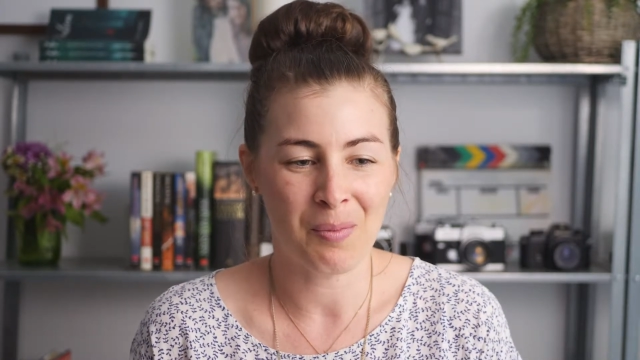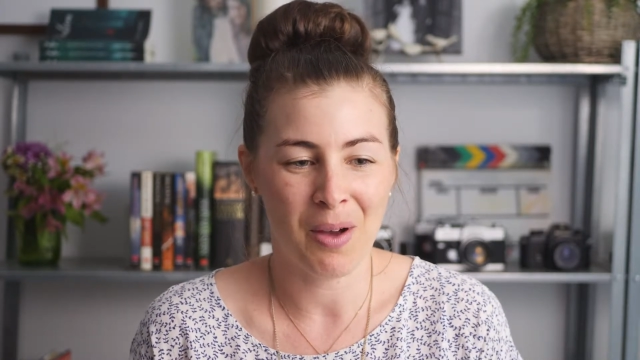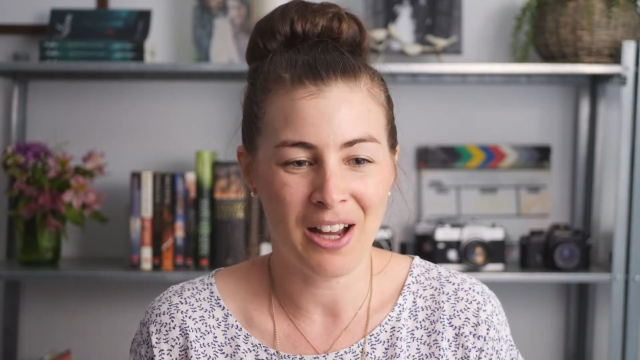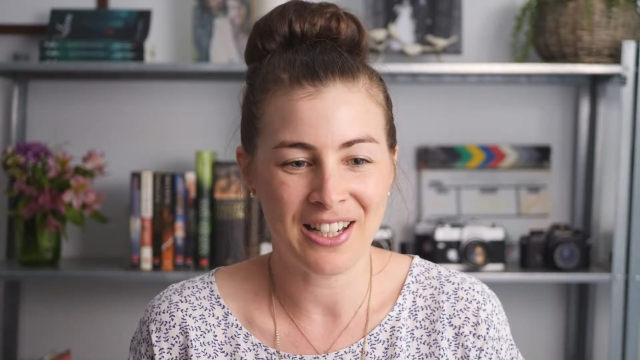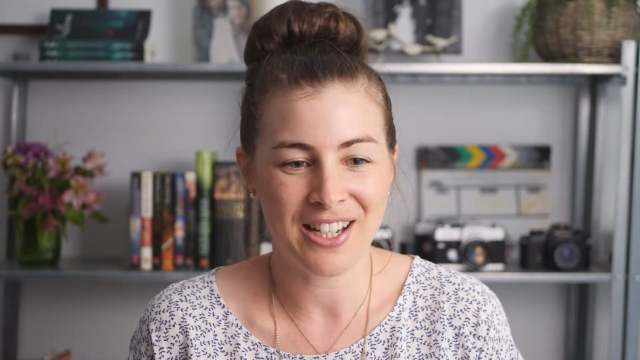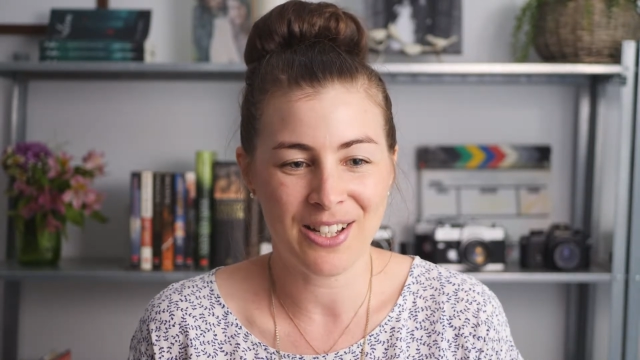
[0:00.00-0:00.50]

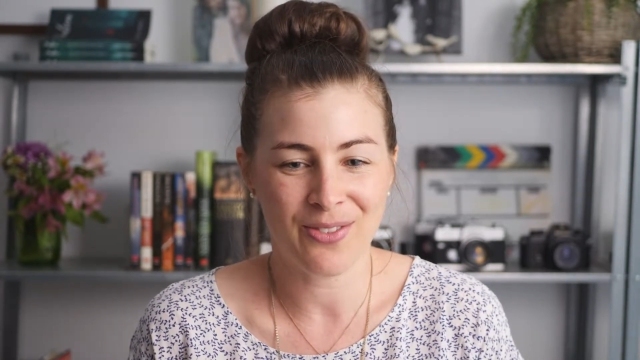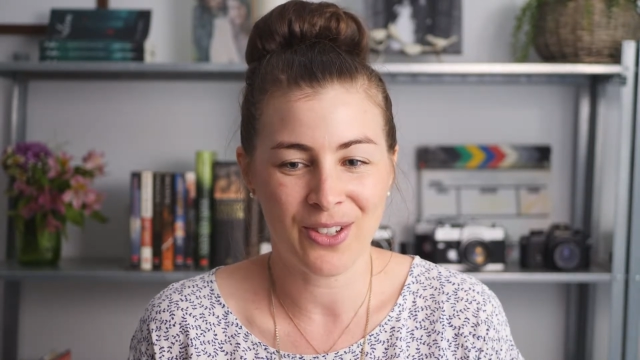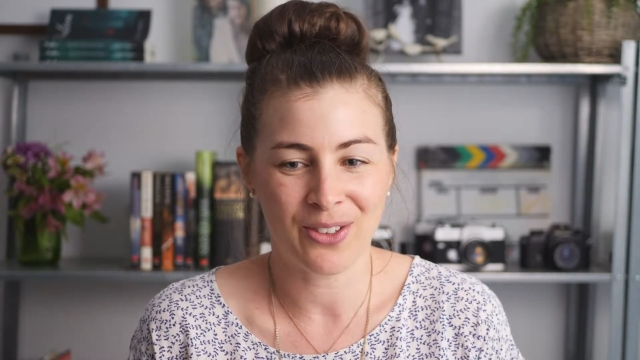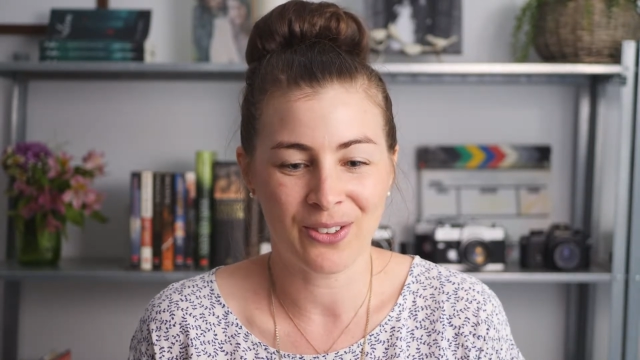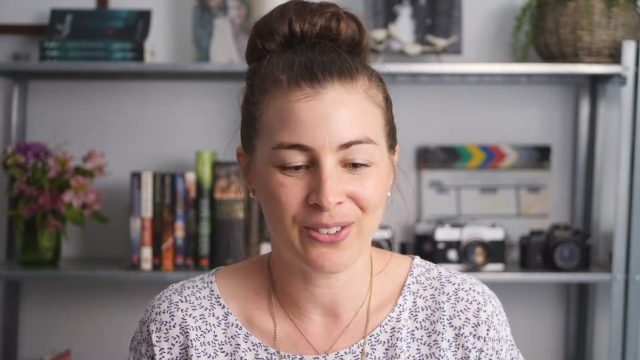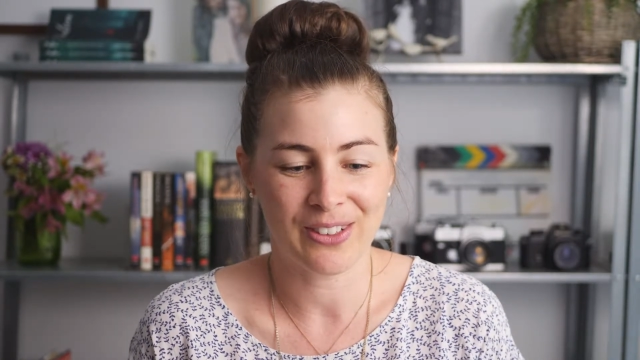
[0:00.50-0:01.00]
I just
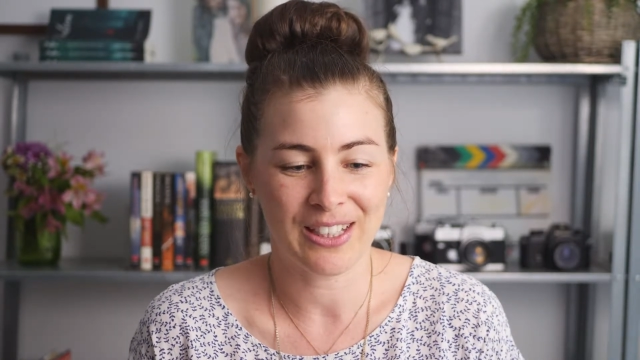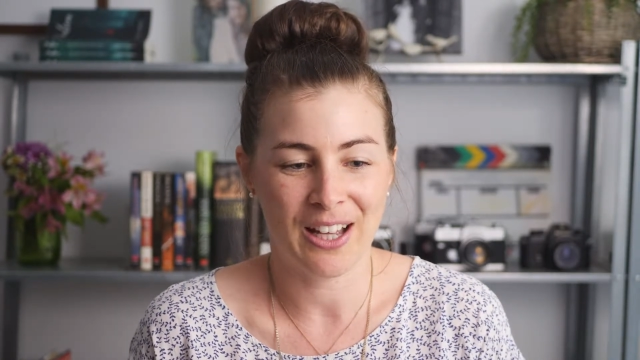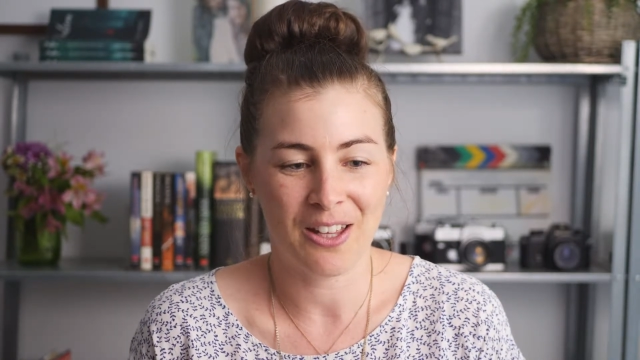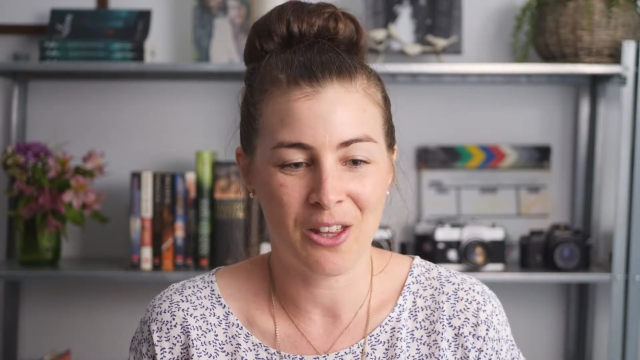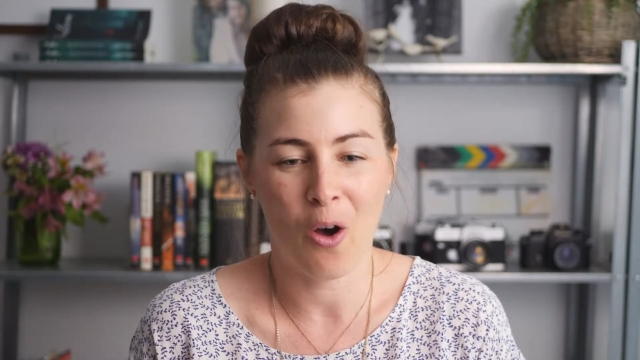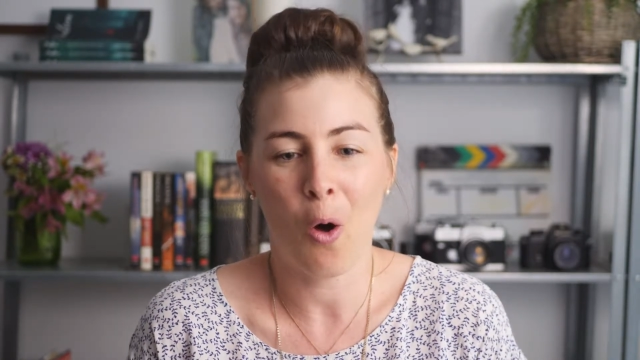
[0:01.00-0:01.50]
feel
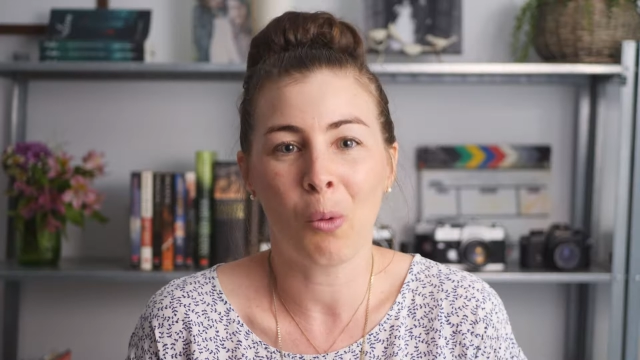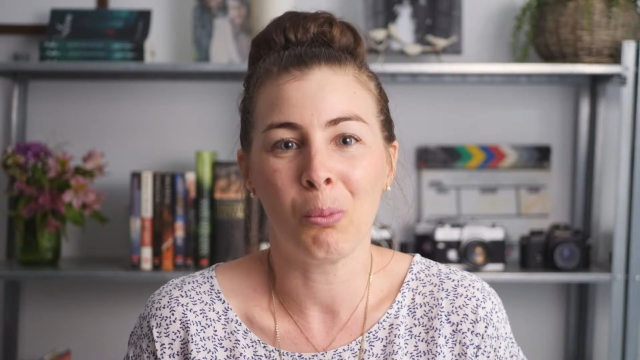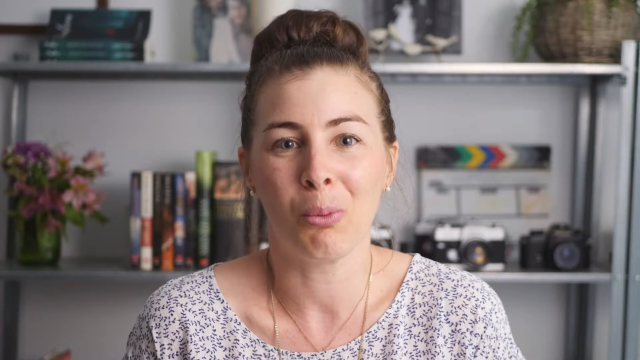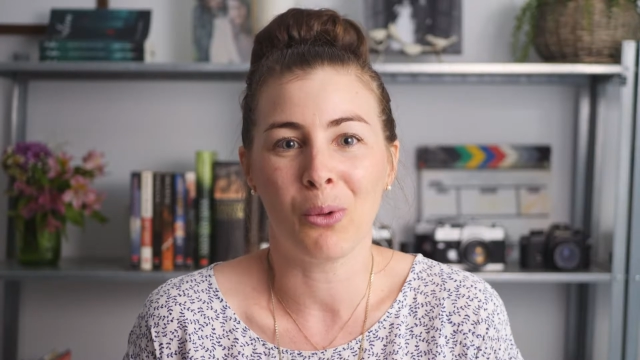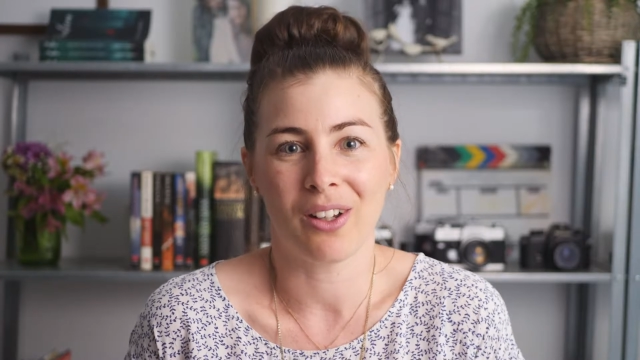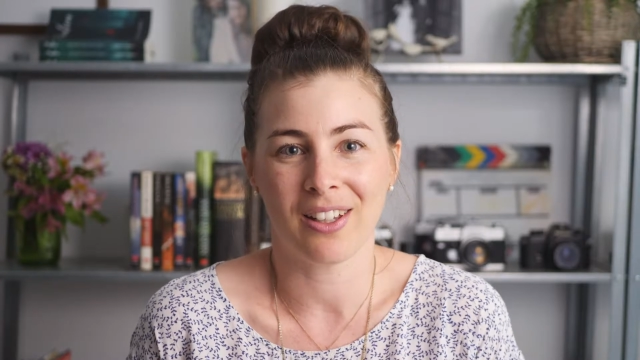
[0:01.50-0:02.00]
the whole
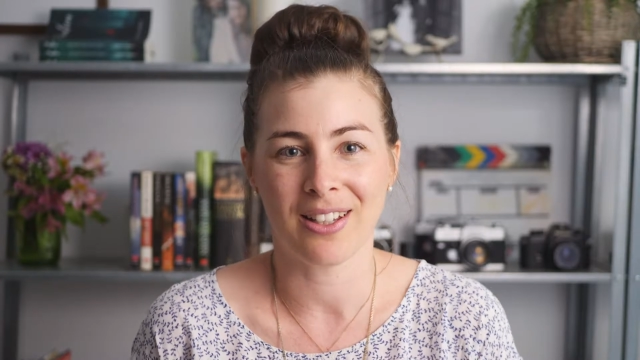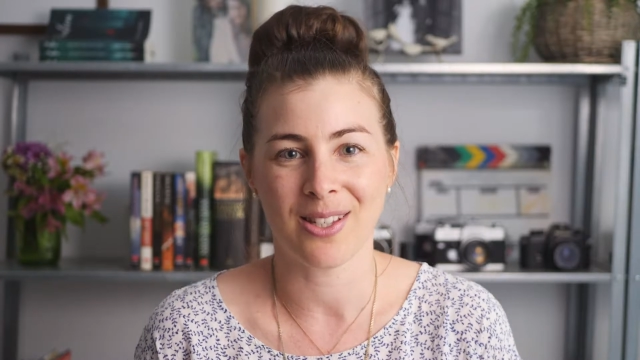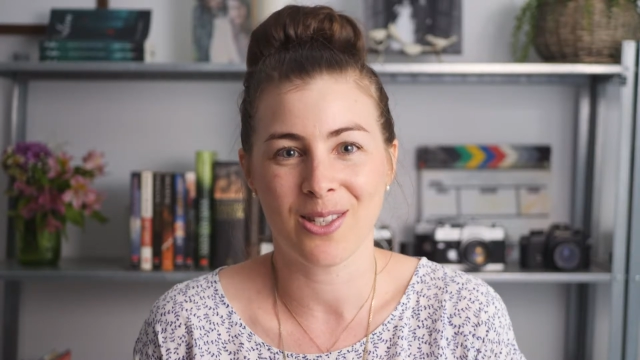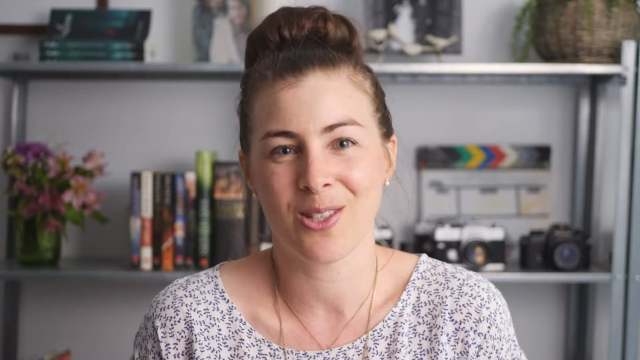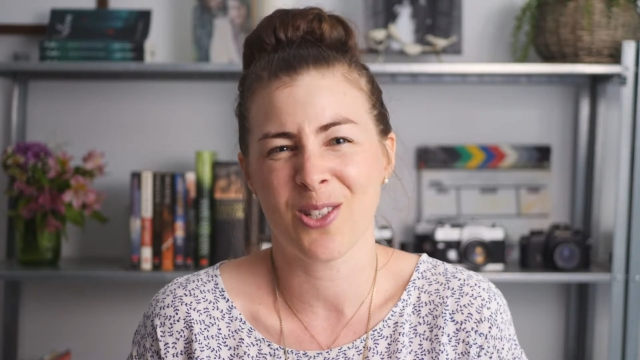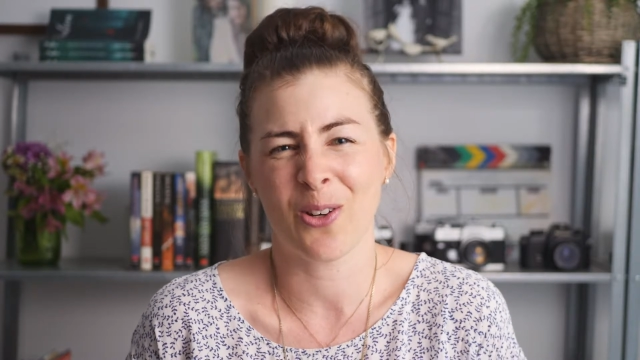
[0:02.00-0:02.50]
book is
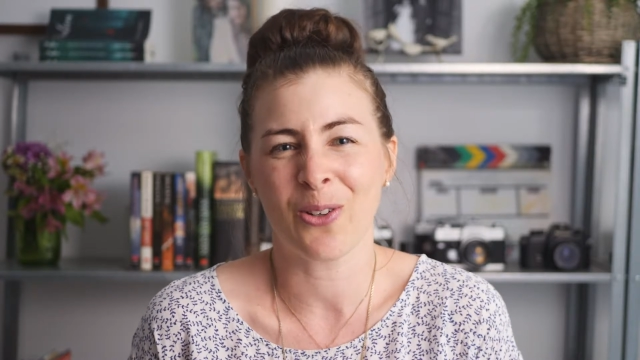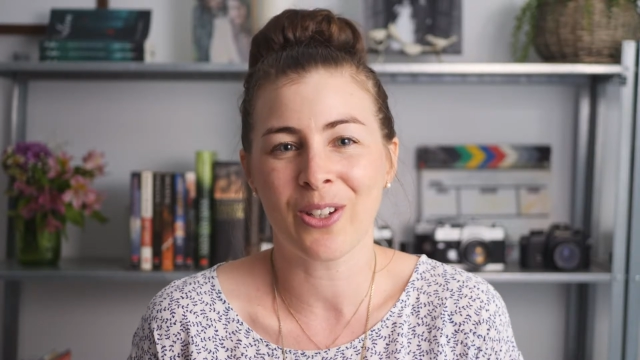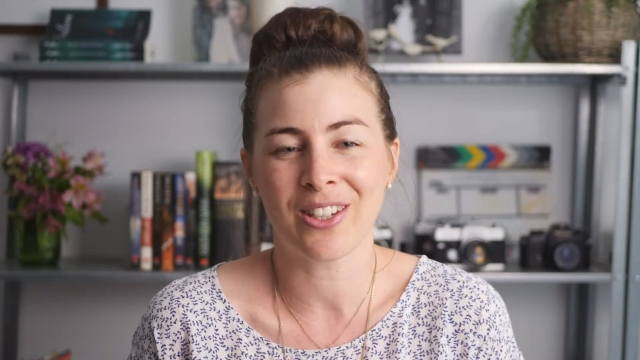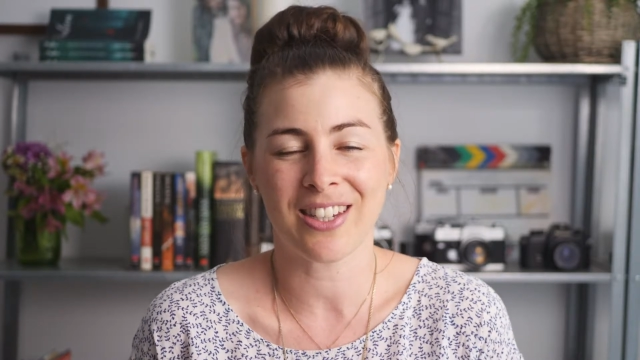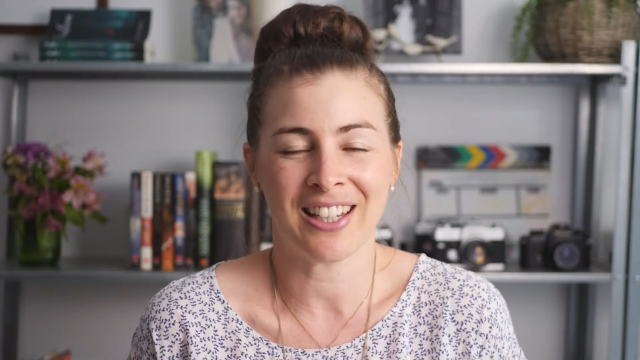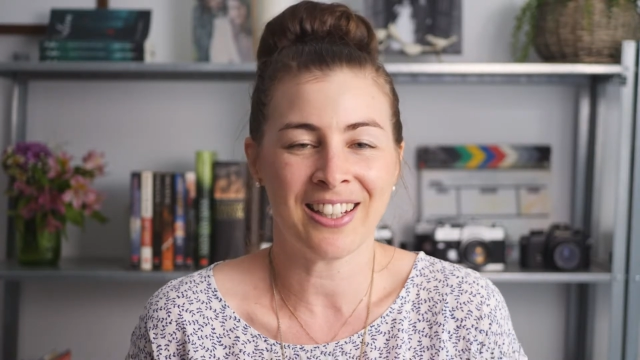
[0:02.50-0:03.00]

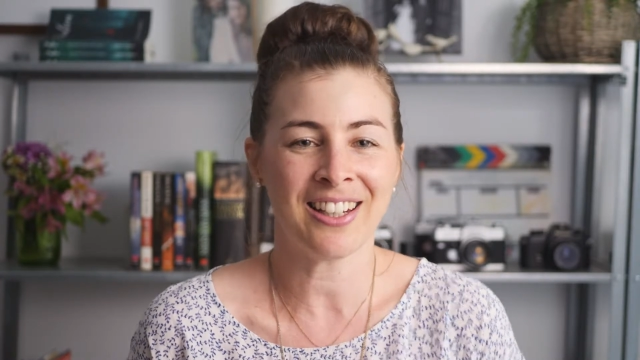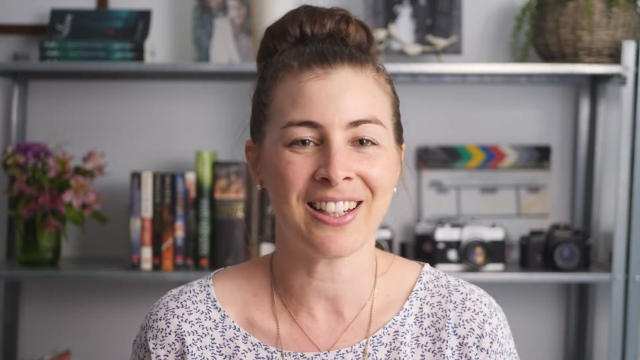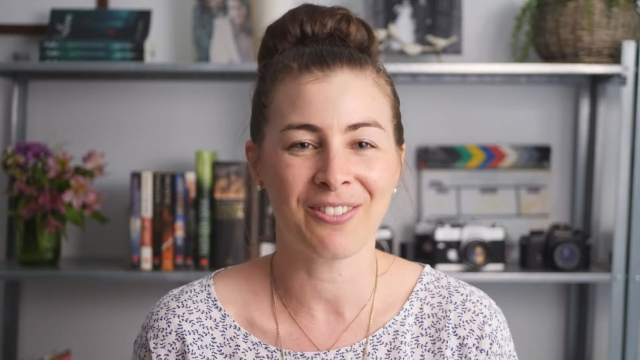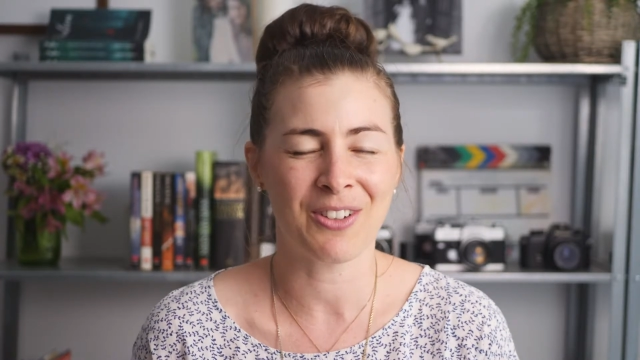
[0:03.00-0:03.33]
soaked in it,